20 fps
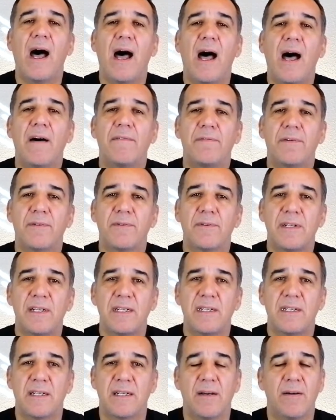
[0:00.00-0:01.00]

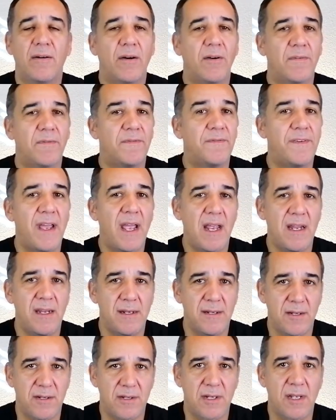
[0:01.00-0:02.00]
Aphrodite, of
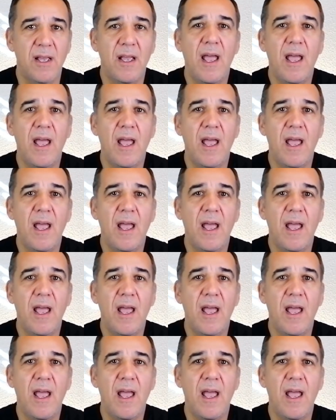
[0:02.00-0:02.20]
Venus,